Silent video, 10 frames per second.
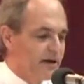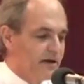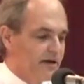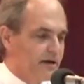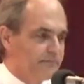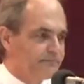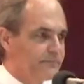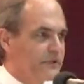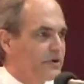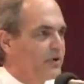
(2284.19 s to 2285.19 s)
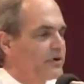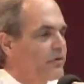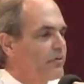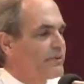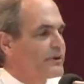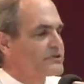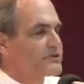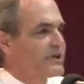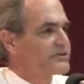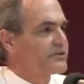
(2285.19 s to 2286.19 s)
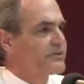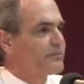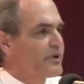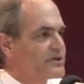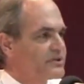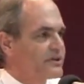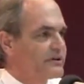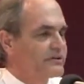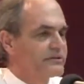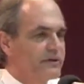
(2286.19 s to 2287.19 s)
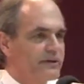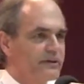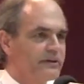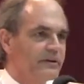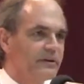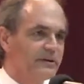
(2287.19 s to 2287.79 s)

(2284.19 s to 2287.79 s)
Um, you know, in our opening session, the president and uh,